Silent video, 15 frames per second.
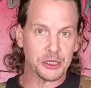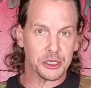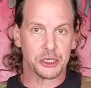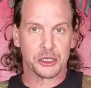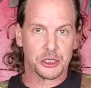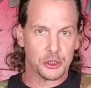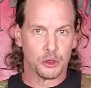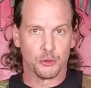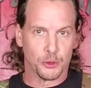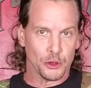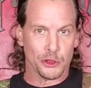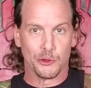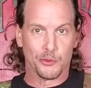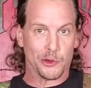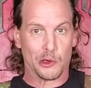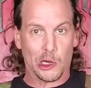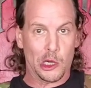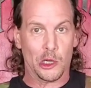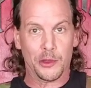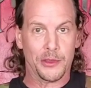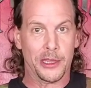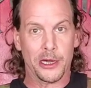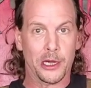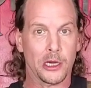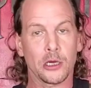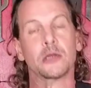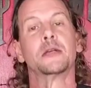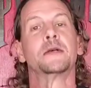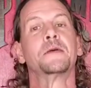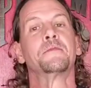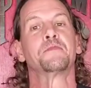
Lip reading: It's super duper on there.